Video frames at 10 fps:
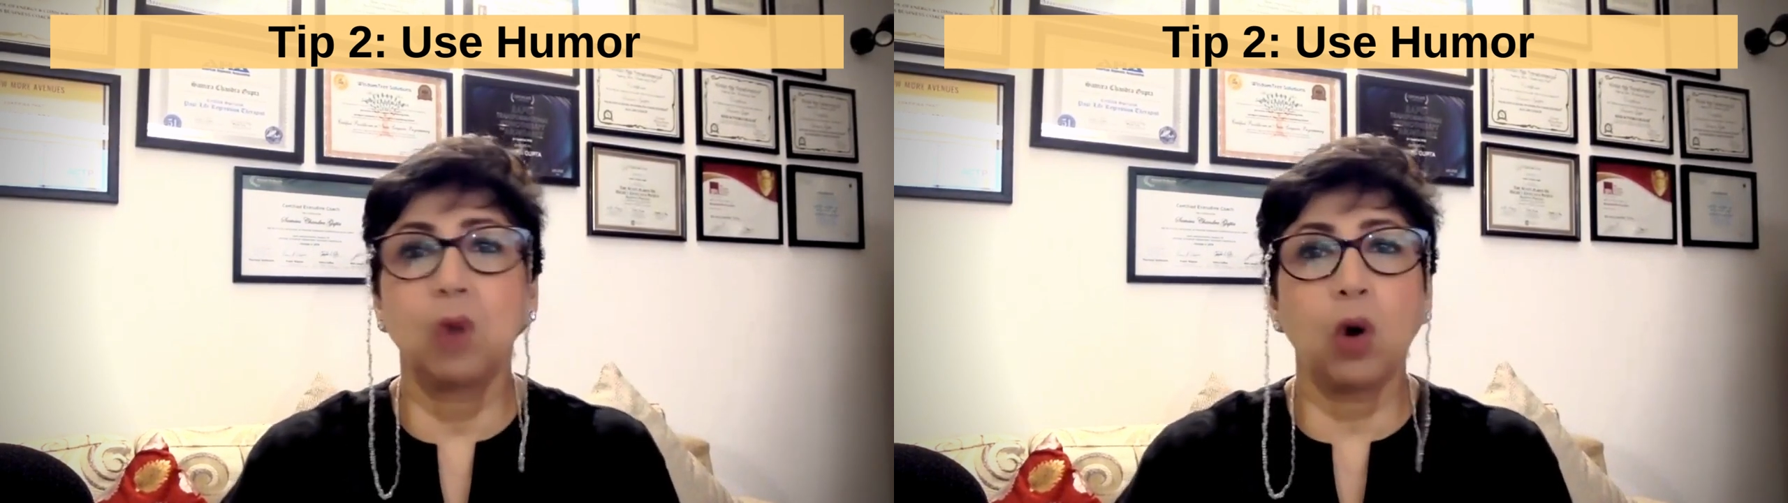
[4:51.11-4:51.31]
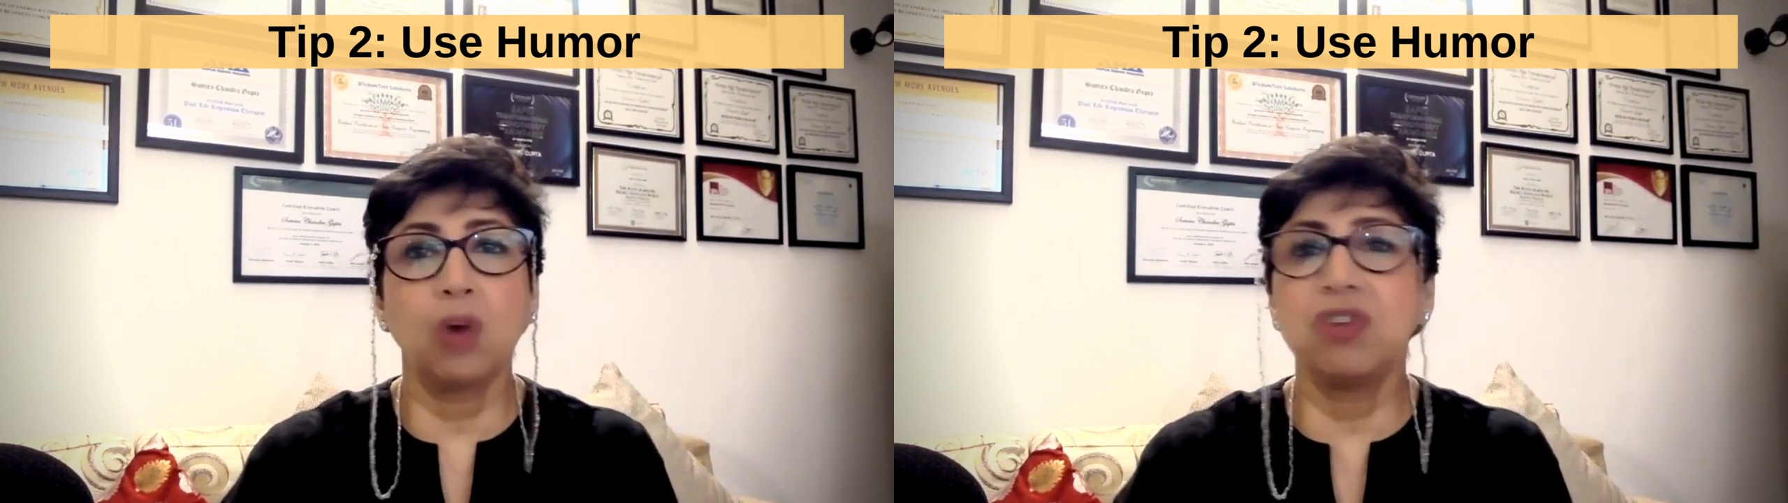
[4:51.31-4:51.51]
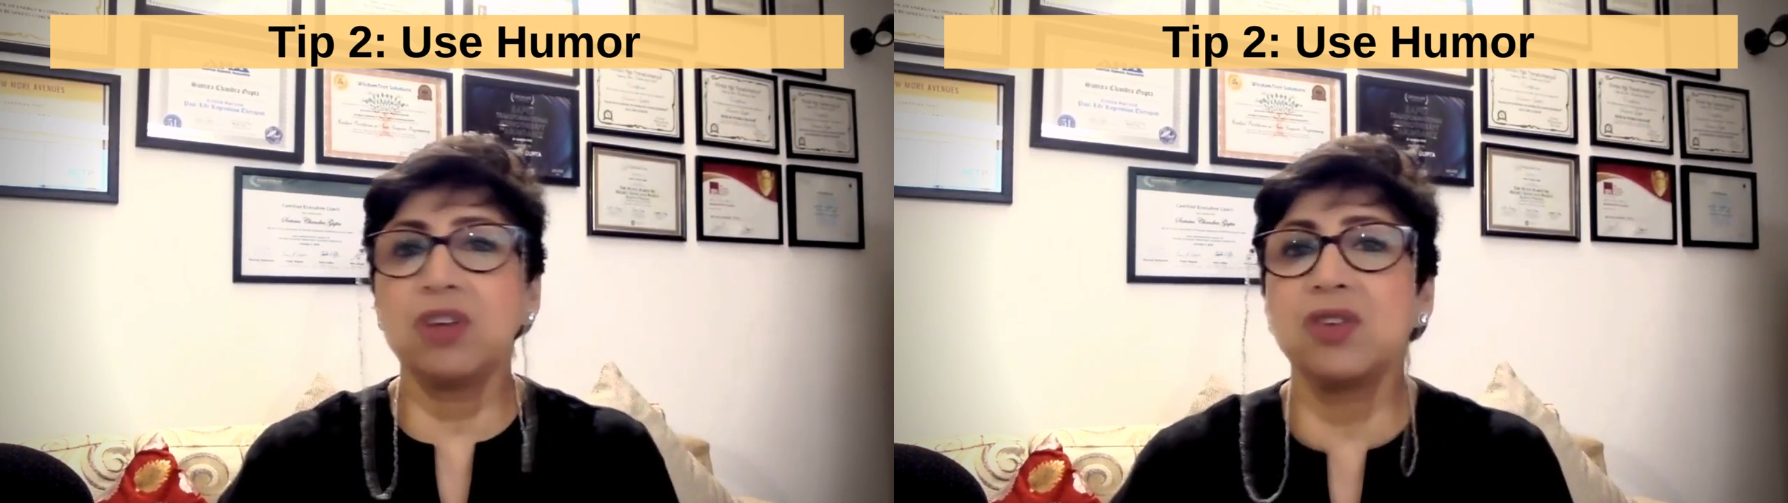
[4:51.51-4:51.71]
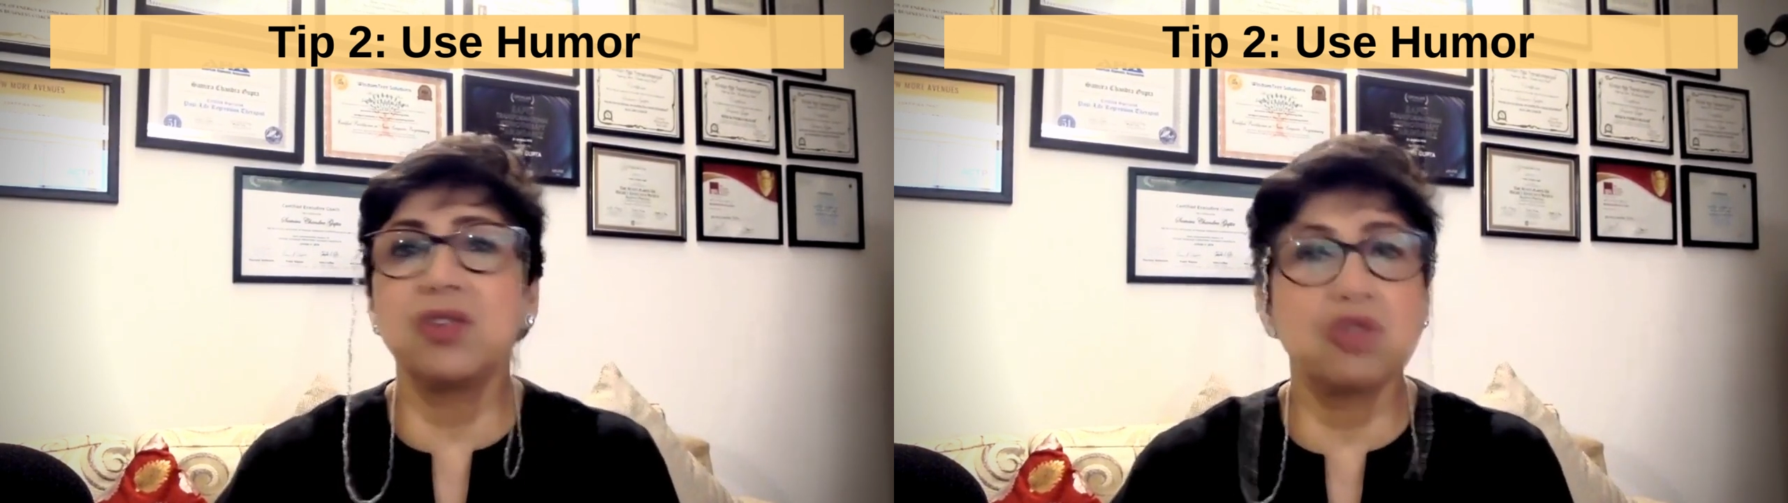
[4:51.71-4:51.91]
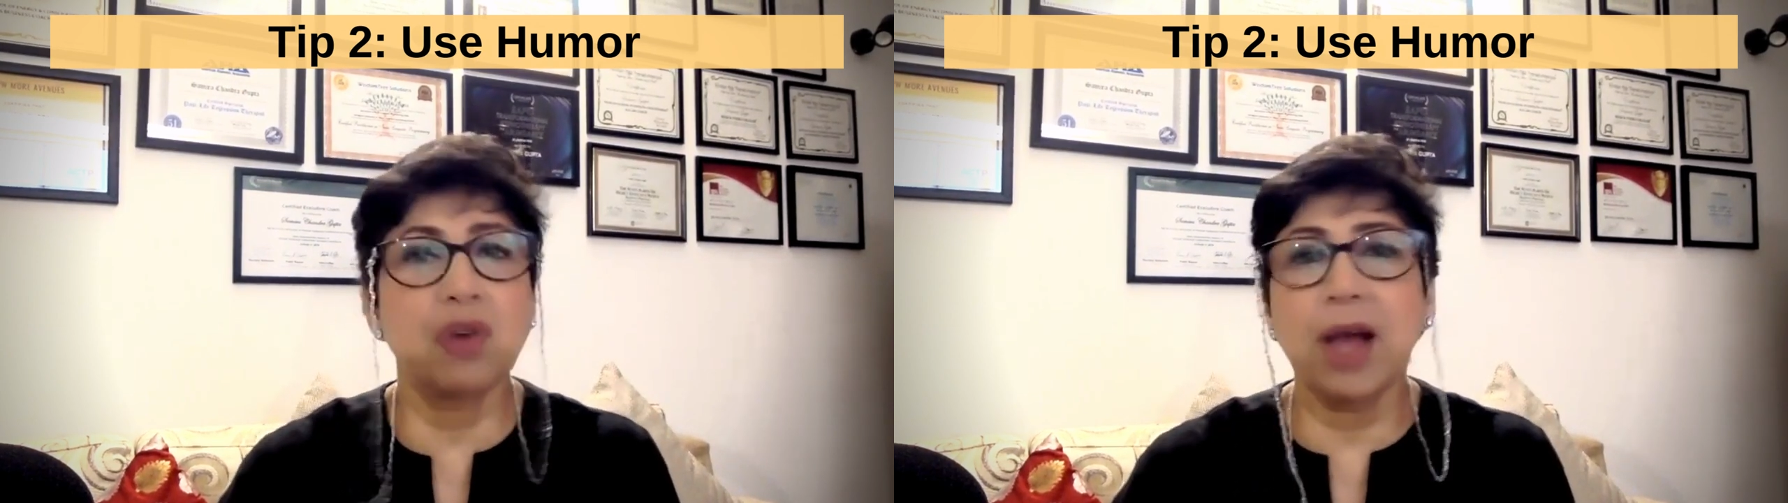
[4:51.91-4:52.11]
or
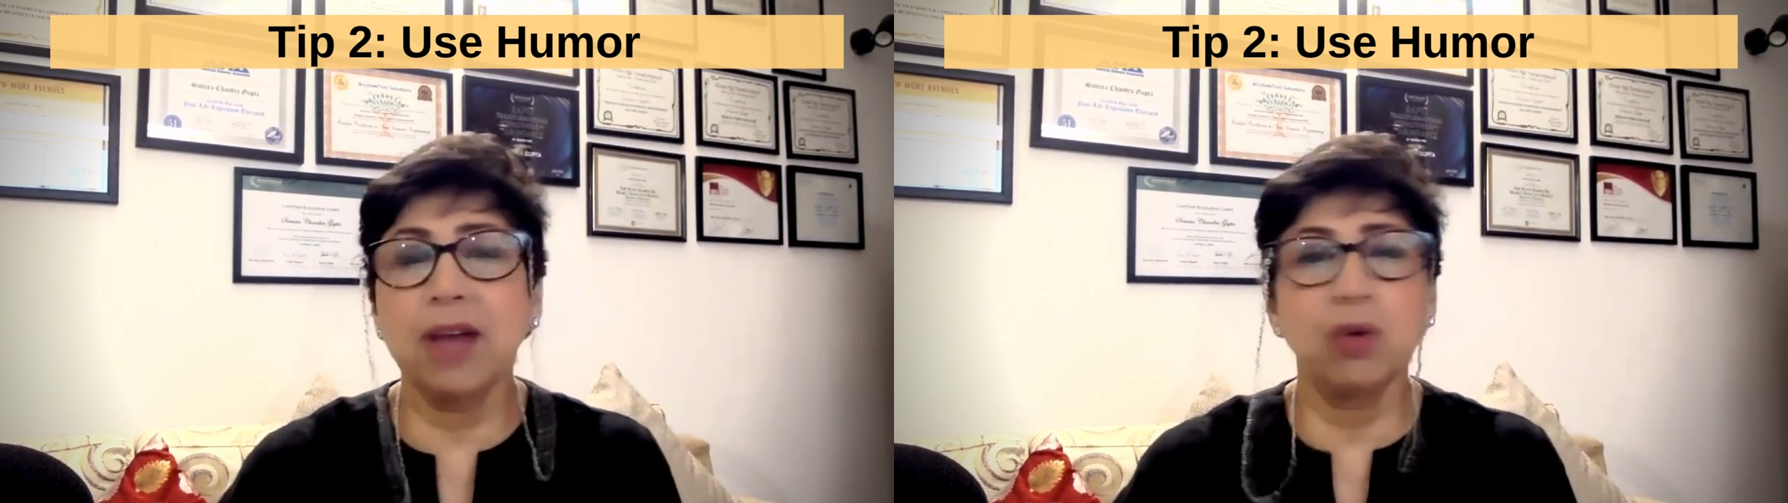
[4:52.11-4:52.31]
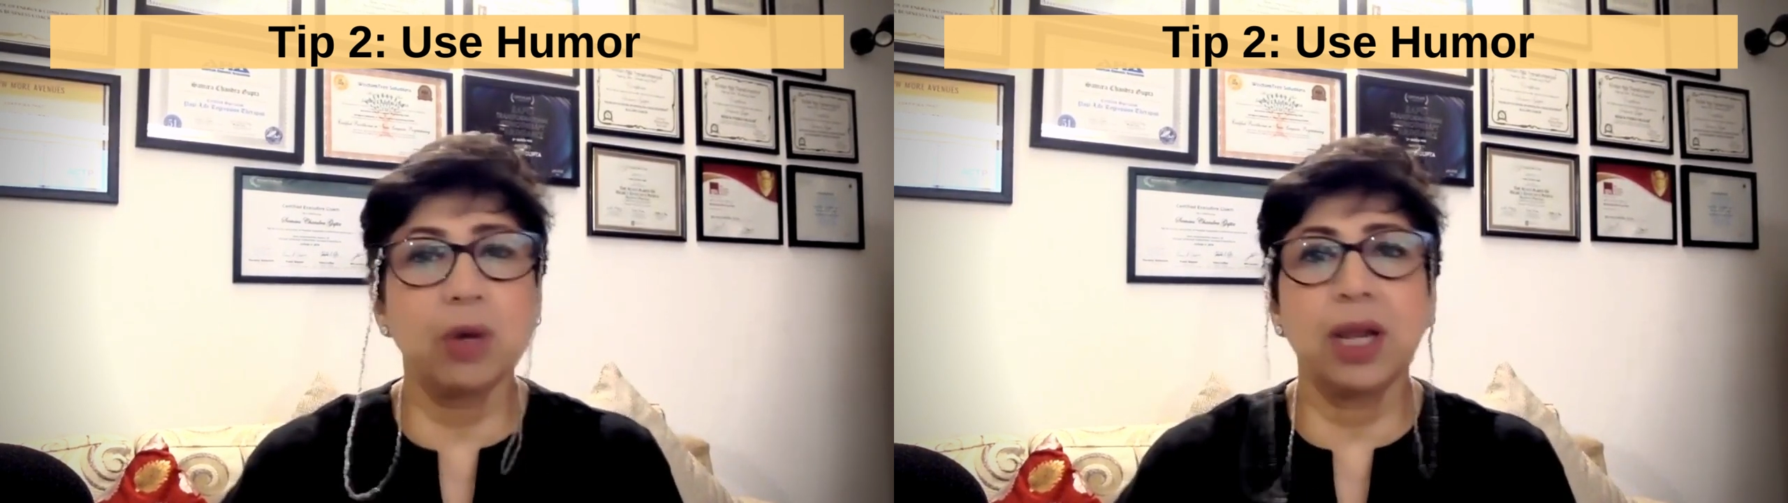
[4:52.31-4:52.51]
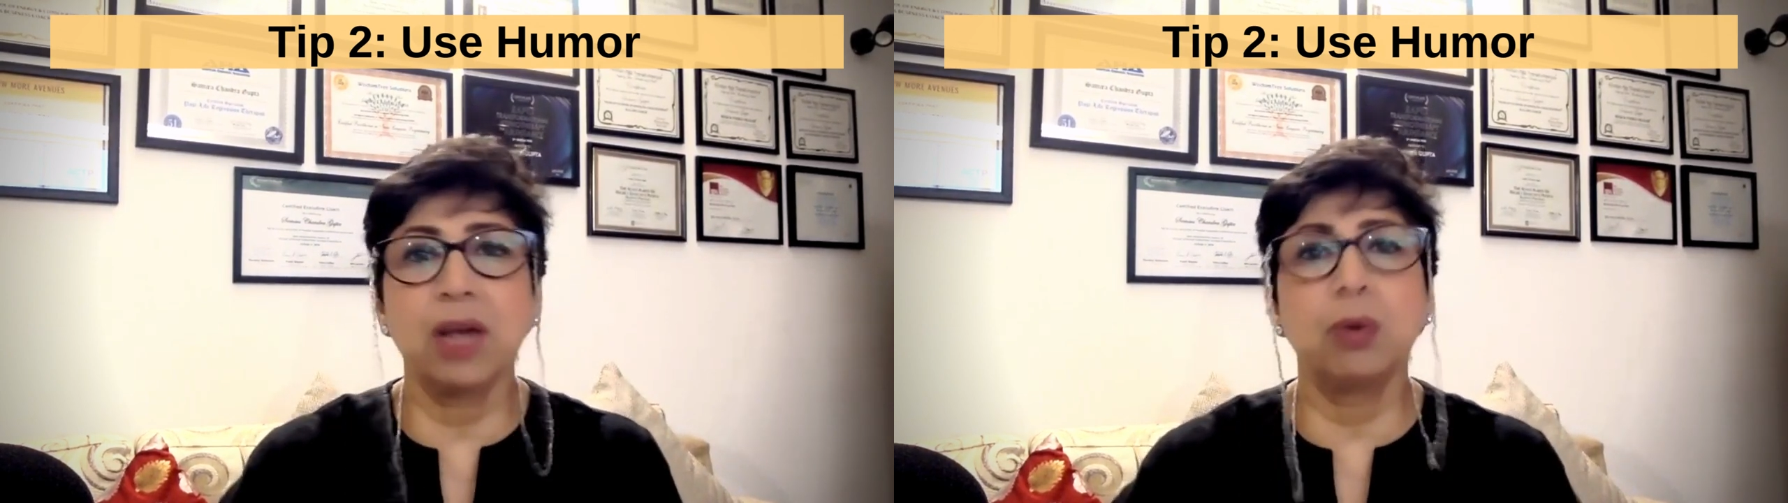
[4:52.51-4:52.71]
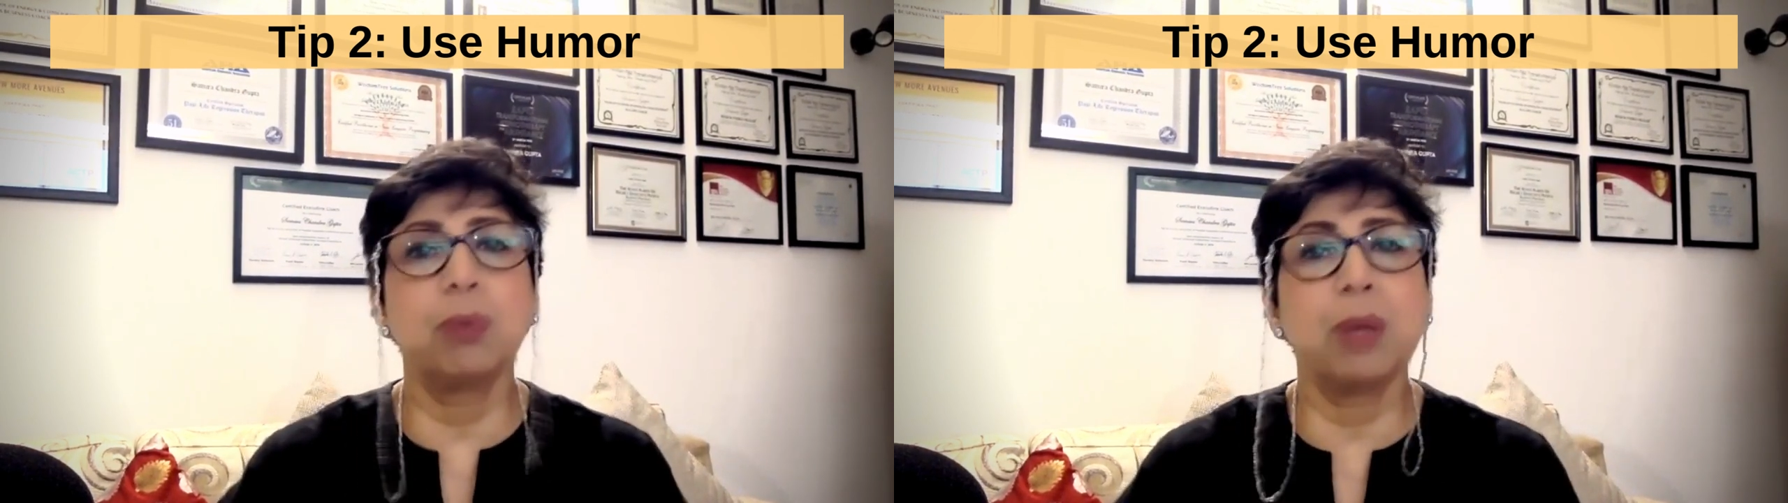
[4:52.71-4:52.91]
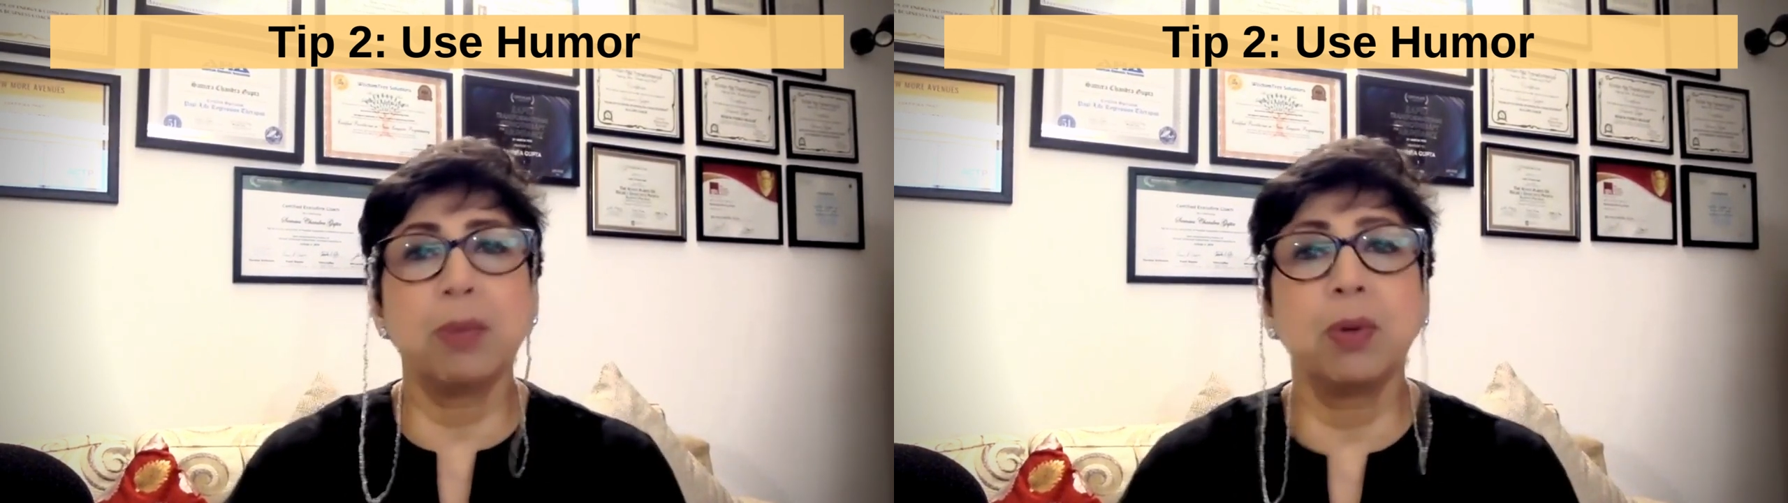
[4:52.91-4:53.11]
just trying to connect
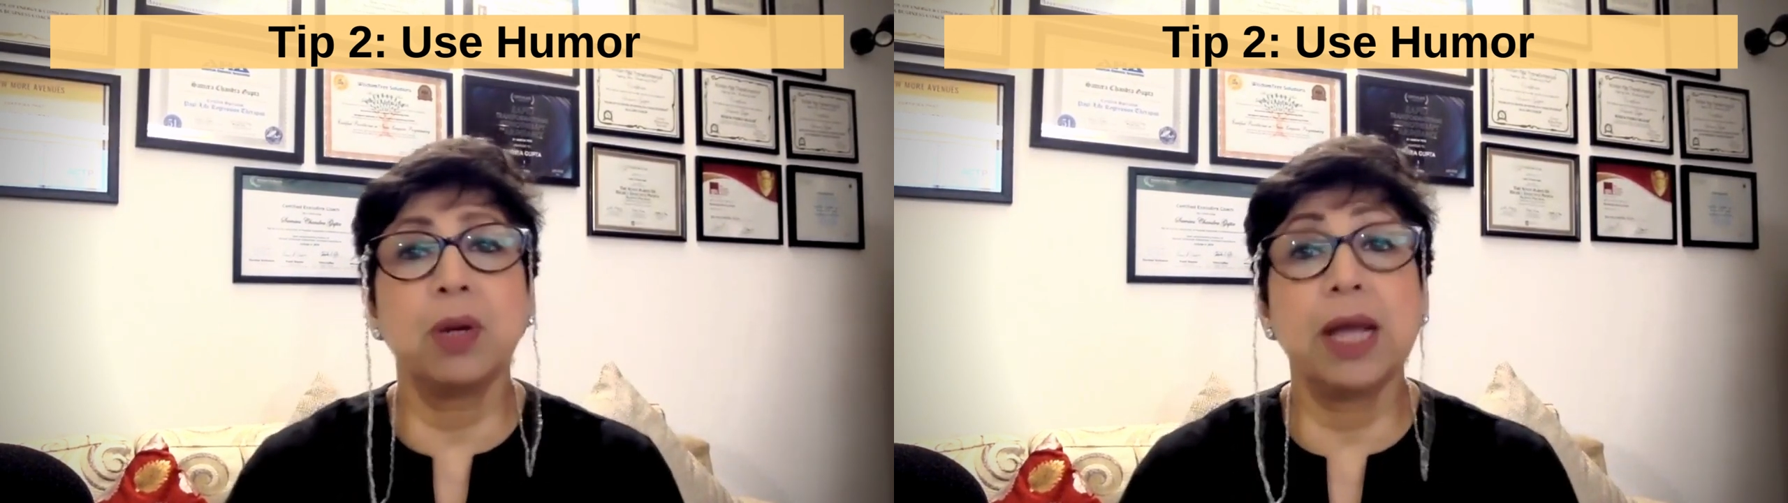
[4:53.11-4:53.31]
with people,